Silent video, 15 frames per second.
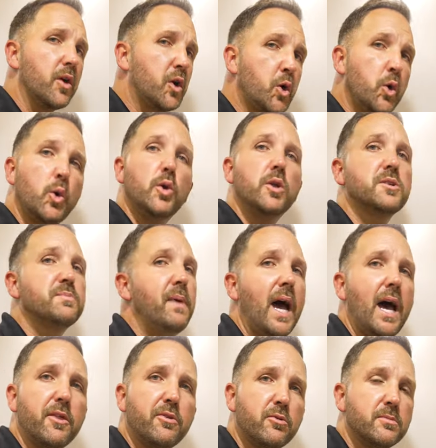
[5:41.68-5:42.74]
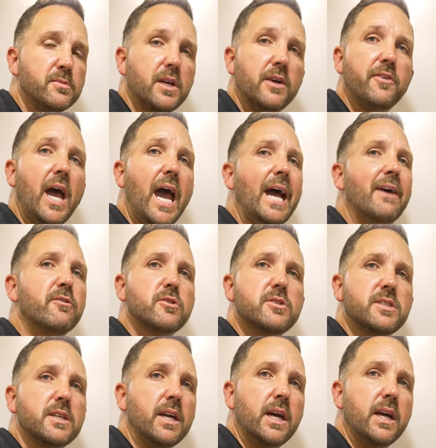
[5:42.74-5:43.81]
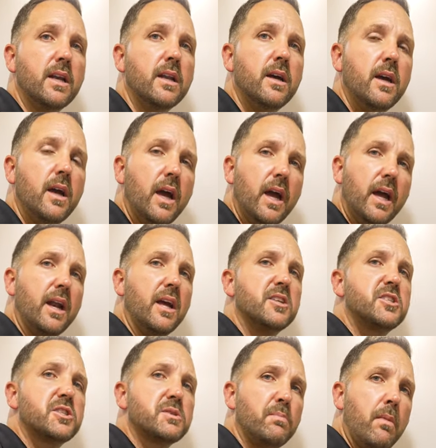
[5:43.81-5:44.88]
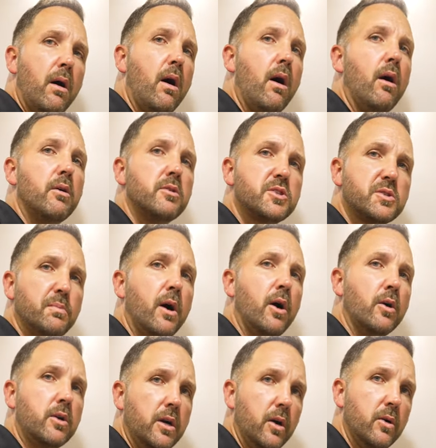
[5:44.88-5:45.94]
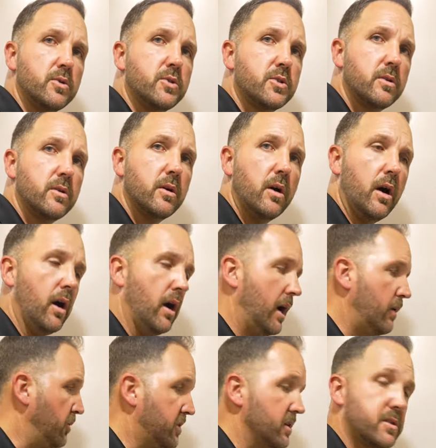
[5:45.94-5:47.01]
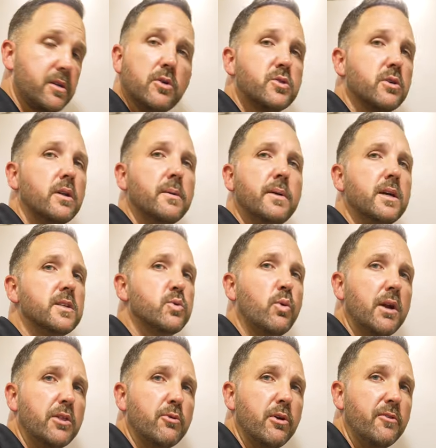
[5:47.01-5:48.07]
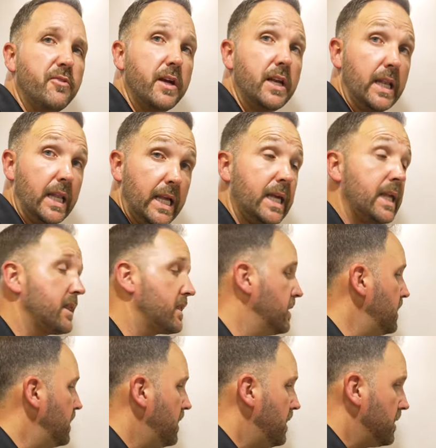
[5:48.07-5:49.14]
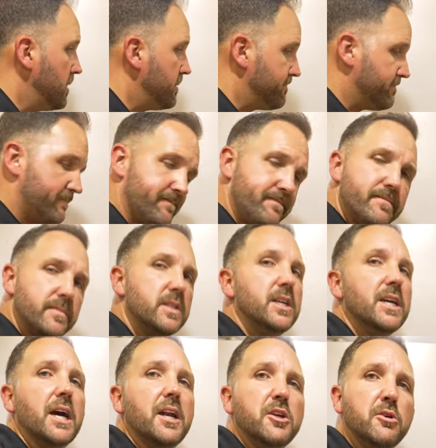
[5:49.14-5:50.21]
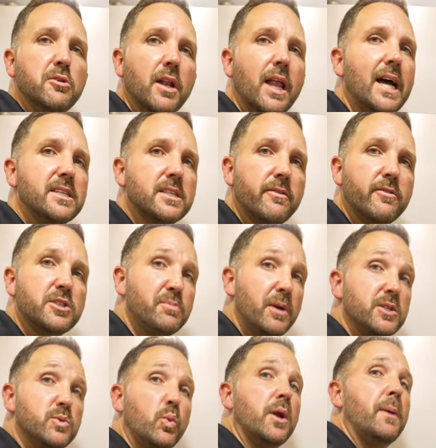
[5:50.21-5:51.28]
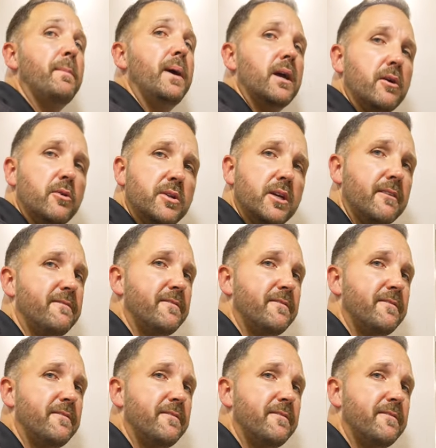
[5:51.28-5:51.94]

the coolest bathrooms I've ever seen in a small coach. All right, with this coach only being 23 feet in length, you got to utilize every space. Winnebago did a